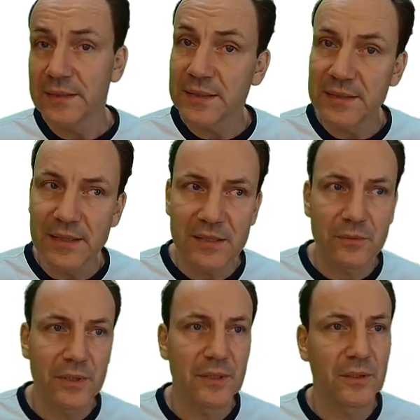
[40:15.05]
that is this
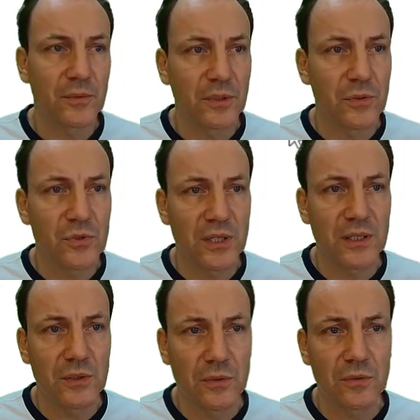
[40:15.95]
query that we're
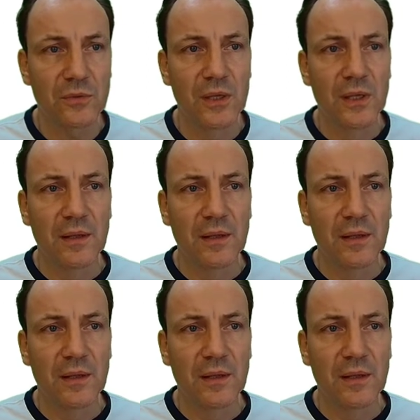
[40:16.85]
using, you could